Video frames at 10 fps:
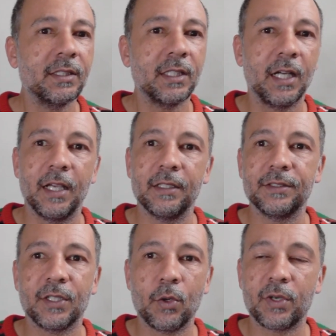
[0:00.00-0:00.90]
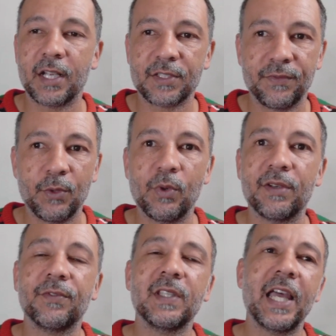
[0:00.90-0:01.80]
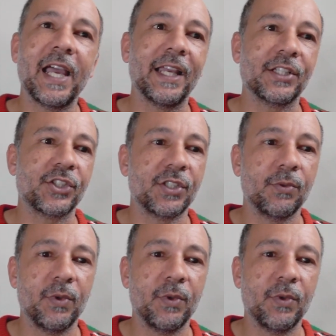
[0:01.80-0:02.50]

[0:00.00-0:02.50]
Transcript: The Godox V1 flash